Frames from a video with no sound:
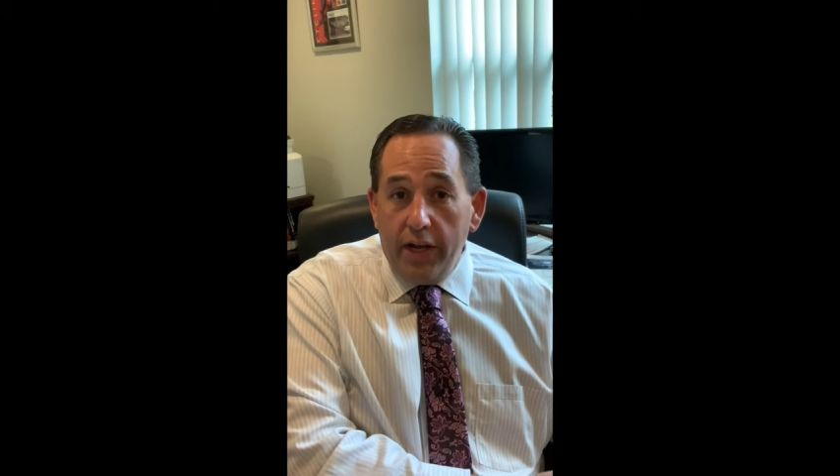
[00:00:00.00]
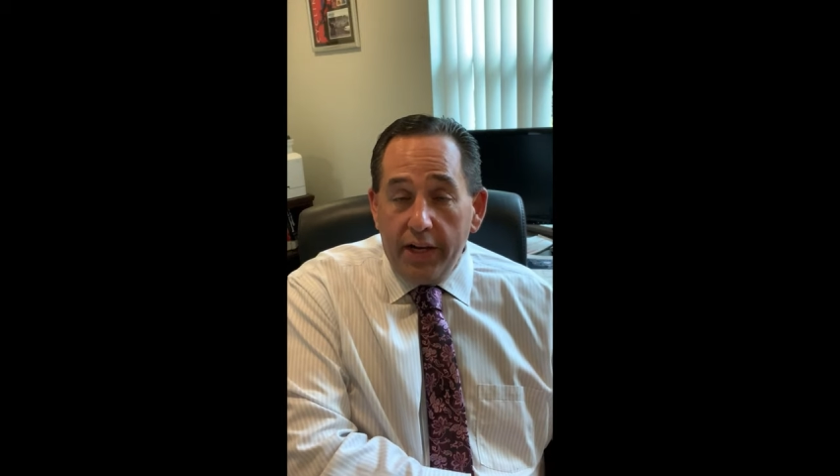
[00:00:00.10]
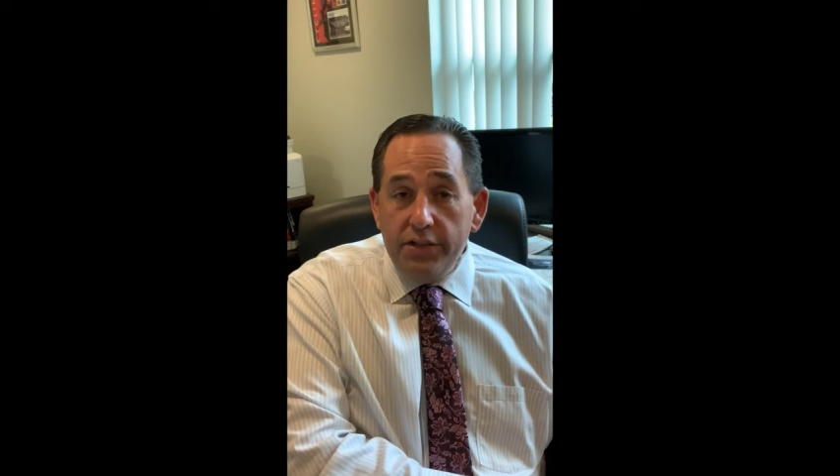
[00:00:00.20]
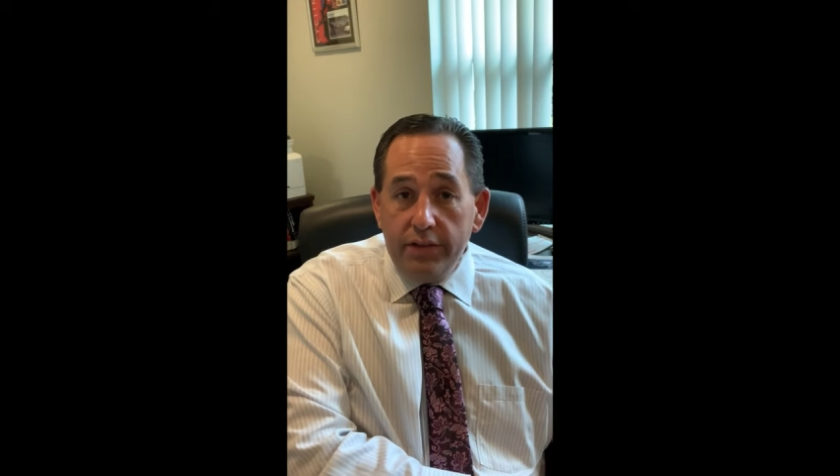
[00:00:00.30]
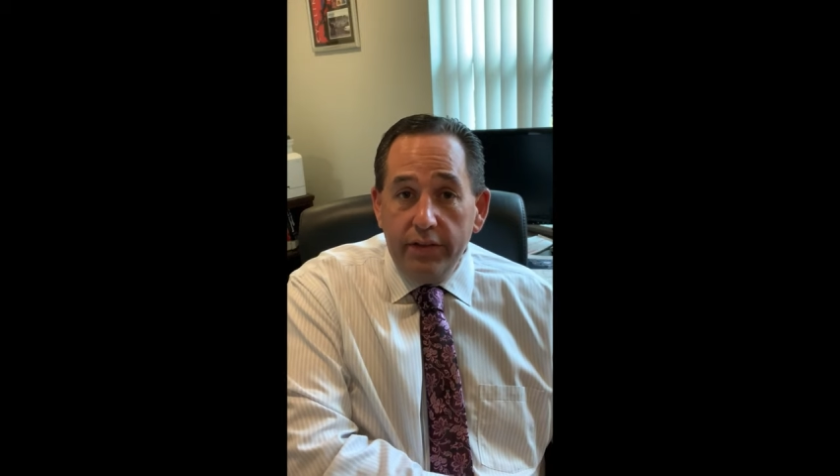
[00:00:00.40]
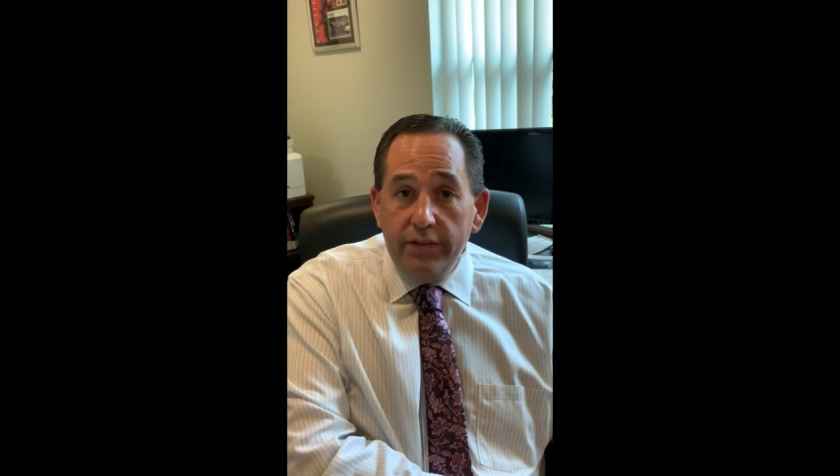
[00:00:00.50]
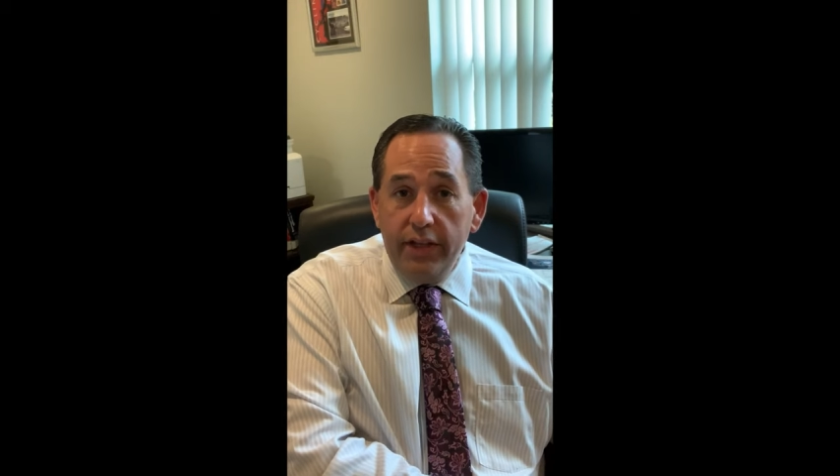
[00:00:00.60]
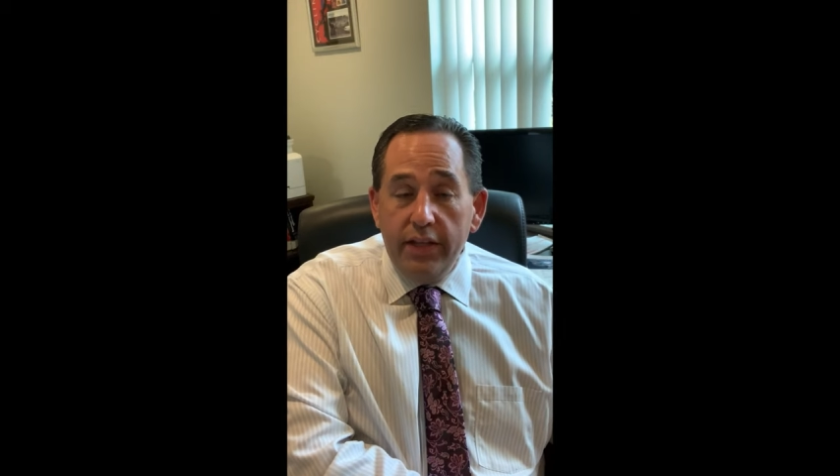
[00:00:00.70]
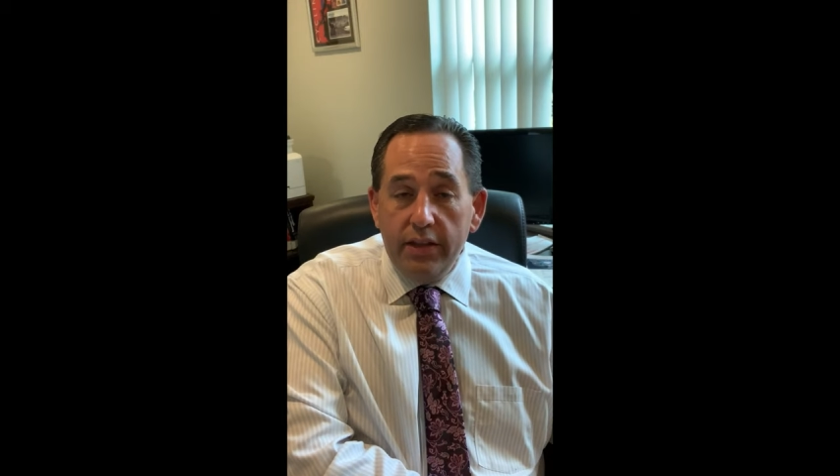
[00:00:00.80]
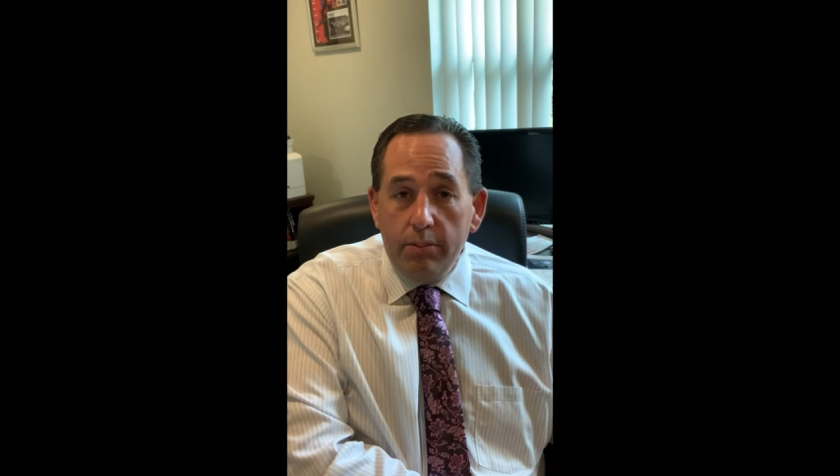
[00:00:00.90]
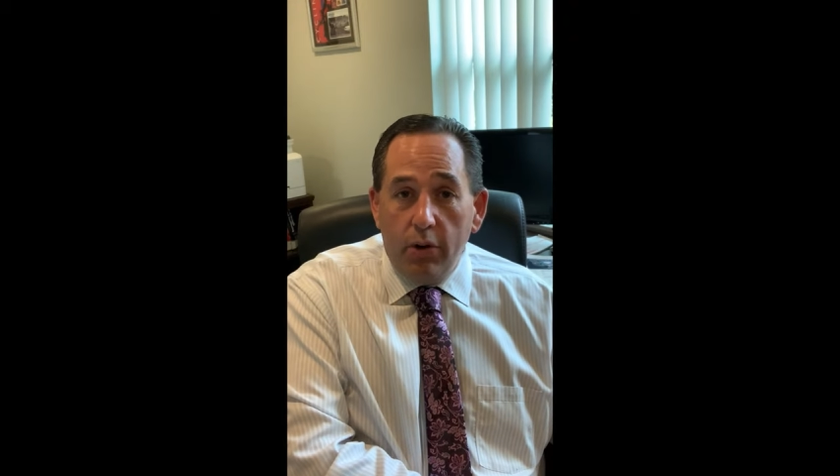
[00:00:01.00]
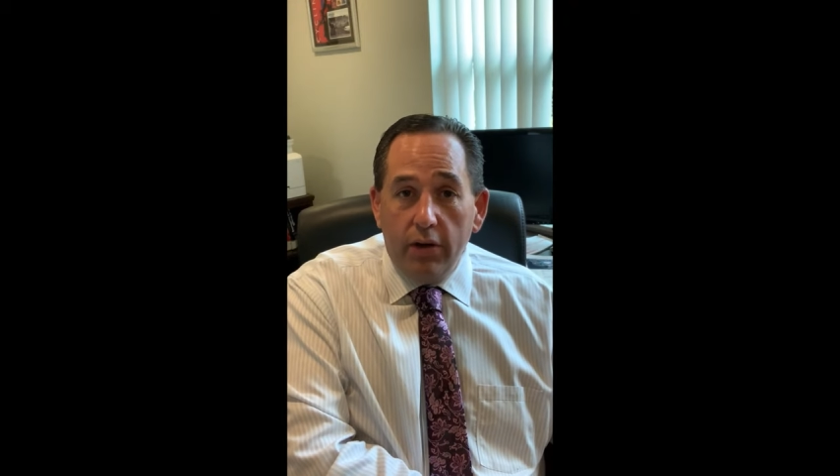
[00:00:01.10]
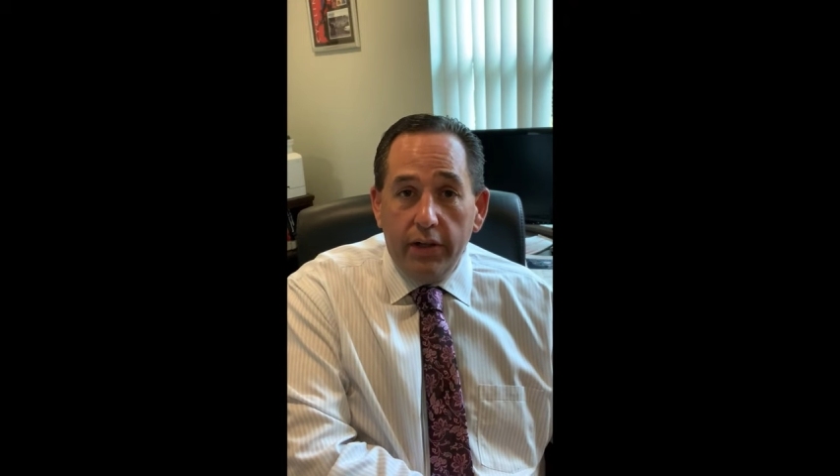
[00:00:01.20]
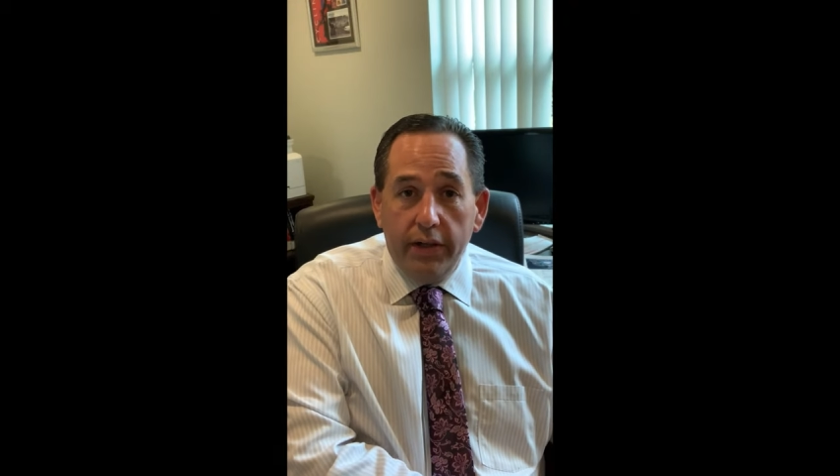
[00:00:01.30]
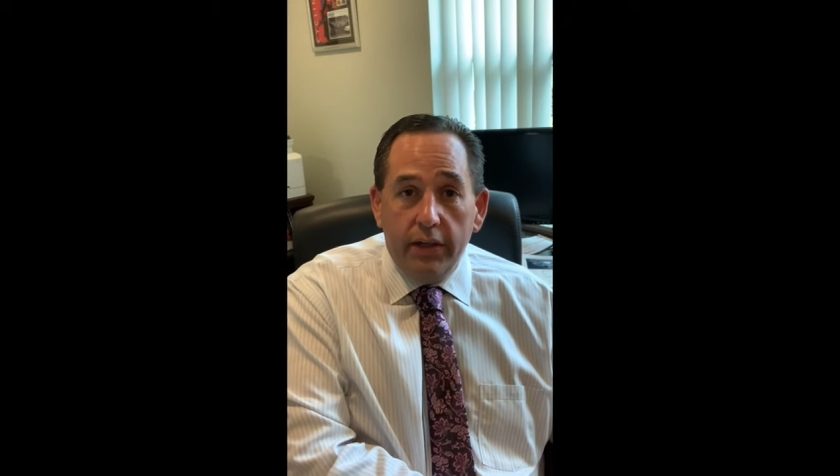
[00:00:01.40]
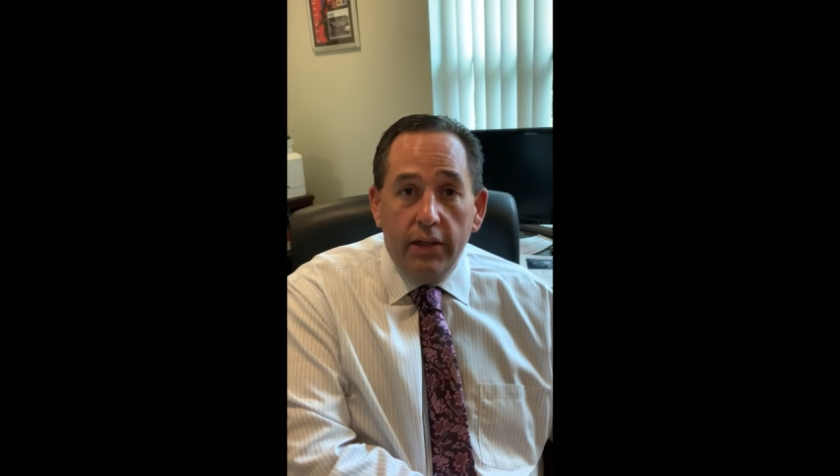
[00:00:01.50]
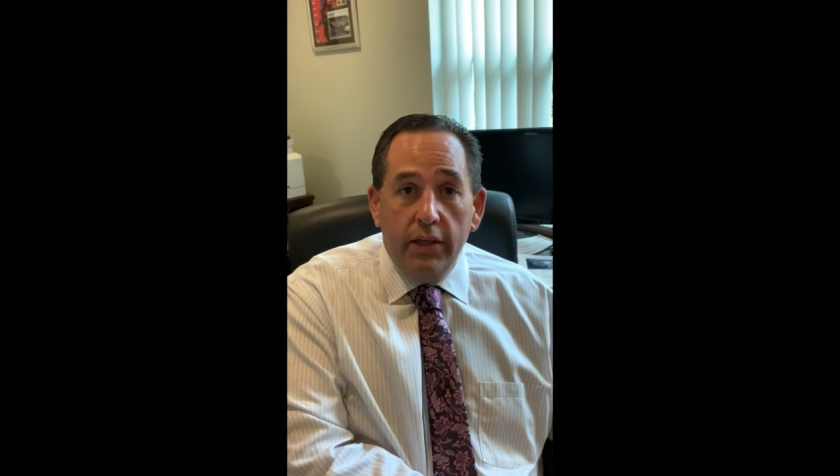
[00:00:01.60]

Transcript: actually even hit the market.